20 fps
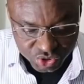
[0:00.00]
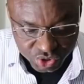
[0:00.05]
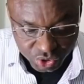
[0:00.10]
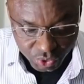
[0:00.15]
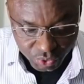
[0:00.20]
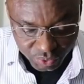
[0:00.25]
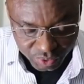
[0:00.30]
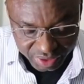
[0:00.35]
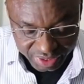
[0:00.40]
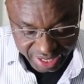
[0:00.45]

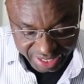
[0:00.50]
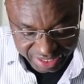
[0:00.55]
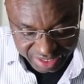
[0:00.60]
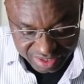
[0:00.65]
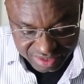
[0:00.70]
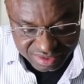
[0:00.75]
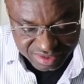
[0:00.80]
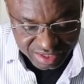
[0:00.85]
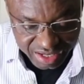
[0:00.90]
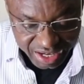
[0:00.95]
So that
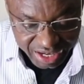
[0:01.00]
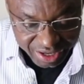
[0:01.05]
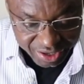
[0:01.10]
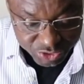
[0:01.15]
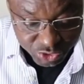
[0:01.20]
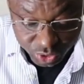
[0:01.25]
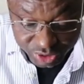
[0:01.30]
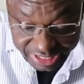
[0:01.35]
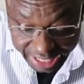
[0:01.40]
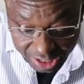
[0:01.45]
is, uh,
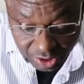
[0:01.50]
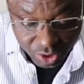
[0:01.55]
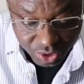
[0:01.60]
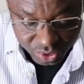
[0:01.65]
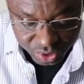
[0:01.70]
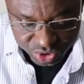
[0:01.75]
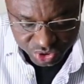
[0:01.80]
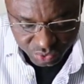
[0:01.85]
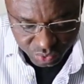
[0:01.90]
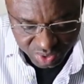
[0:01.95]
so their
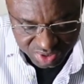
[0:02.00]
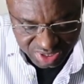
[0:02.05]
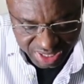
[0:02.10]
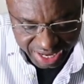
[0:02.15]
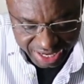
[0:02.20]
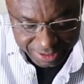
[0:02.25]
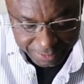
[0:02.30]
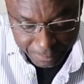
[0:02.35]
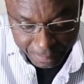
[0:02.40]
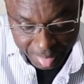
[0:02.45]
conclusion was
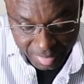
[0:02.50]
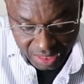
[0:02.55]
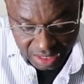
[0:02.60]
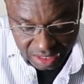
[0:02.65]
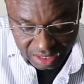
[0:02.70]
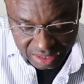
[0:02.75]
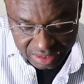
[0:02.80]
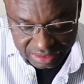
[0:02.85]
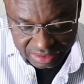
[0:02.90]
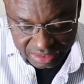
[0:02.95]
that
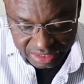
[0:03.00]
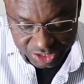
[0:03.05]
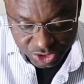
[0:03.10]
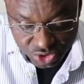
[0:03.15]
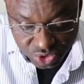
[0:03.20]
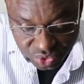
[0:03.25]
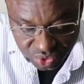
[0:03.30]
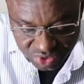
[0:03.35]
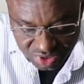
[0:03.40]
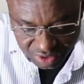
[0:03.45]
the
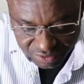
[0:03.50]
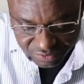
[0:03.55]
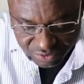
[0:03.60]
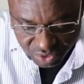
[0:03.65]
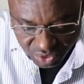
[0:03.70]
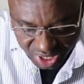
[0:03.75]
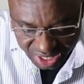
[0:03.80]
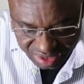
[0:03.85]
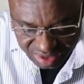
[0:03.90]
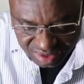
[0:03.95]
use of
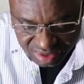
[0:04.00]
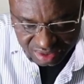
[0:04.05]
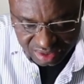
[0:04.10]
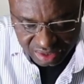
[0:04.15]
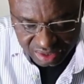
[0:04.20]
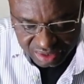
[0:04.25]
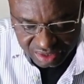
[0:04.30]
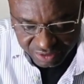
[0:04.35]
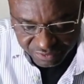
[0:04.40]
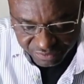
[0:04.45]
wrist
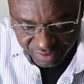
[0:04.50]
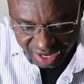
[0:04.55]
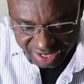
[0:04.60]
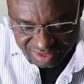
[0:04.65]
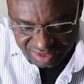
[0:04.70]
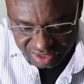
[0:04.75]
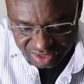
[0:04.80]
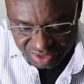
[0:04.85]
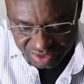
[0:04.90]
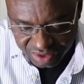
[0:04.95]

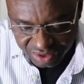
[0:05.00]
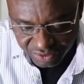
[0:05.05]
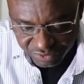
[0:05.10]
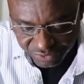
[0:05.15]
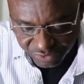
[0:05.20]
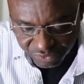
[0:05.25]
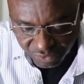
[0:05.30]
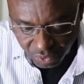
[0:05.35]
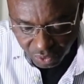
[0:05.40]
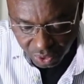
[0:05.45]
devices
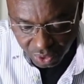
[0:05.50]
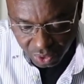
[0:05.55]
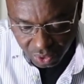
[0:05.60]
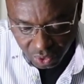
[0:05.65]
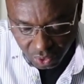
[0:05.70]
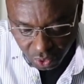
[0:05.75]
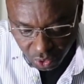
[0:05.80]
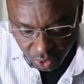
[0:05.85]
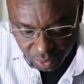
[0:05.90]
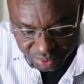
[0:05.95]
for
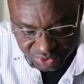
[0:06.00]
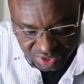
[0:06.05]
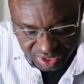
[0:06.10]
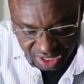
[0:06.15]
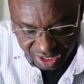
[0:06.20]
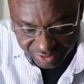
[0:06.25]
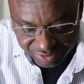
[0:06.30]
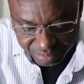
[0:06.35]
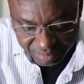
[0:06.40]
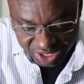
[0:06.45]
home
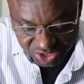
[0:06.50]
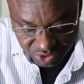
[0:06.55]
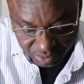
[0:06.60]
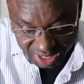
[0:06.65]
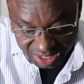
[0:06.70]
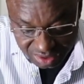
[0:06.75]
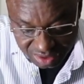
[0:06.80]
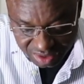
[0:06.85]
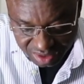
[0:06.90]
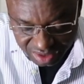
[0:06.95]

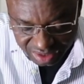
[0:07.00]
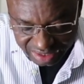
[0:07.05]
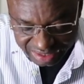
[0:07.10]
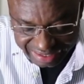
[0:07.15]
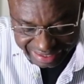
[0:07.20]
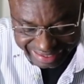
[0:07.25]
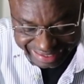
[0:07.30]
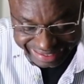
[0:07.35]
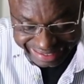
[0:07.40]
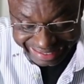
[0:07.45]
self-measurement
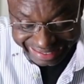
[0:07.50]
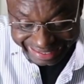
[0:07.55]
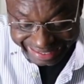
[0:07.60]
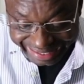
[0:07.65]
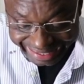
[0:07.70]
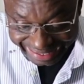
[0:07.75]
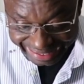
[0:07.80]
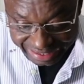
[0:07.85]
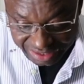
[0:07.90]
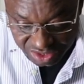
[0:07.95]

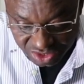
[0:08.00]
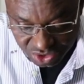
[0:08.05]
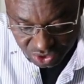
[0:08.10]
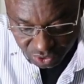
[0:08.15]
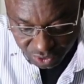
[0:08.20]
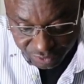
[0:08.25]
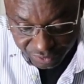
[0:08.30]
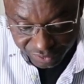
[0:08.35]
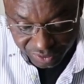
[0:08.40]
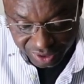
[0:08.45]
leads
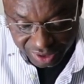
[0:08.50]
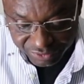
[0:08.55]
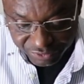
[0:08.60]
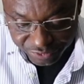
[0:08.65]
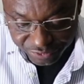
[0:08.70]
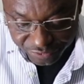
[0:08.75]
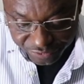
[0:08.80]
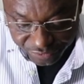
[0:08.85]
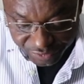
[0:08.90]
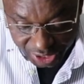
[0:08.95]
to
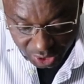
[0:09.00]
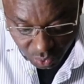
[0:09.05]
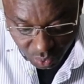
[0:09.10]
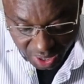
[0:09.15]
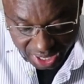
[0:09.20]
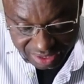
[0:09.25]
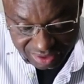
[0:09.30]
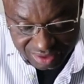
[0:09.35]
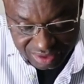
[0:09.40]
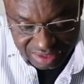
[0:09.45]

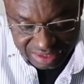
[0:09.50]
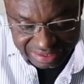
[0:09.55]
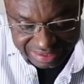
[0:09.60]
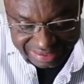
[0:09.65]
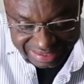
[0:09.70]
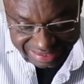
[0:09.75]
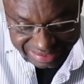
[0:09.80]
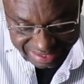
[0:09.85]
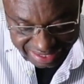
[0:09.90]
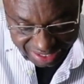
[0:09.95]
frequent
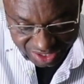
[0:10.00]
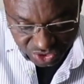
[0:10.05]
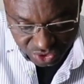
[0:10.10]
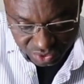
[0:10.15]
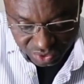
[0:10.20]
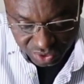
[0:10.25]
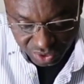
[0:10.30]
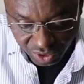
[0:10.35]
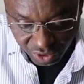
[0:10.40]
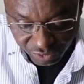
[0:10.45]

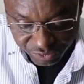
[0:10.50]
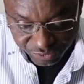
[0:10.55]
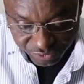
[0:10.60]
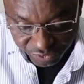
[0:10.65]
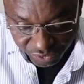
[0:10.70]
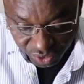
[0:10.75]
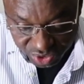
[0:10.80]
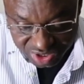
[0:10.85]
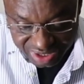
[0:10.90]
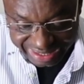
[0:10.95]
detection of
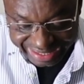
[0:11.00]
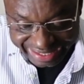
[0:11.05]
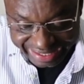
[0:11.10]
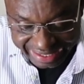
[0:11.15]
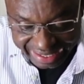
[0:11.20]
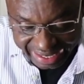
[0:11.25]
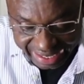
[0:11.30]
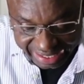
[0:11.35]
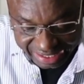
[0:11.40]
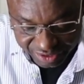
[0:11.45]

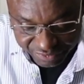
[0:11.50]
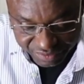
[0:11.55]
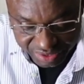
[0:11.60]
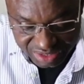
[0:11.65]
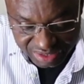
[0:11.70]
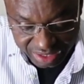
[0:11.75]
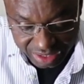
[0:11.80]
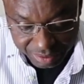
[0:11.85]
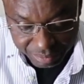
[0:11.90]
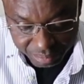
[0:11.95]
falsely
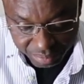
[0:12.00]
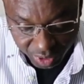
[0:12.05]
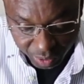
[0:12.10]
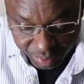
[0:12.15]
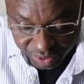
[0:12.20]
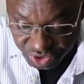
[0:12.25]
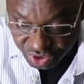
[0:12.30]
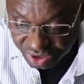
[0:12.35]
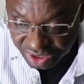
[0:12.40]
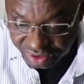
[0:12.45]
elevated
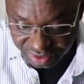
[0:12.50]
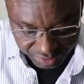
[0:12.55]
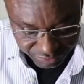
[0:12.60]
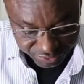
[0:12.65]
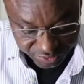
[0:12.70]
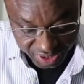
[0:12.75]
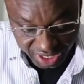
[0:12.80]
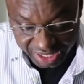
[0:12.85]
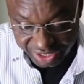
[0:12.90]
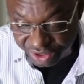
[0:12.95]
blood pressure
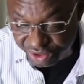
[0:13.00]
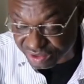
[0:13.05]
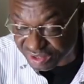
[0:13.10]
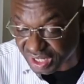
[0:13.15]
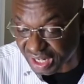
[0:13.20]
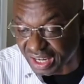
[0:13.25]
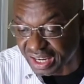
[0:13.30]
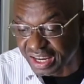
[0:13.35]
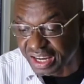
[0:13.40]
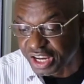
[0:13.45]

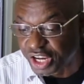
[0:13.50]
values.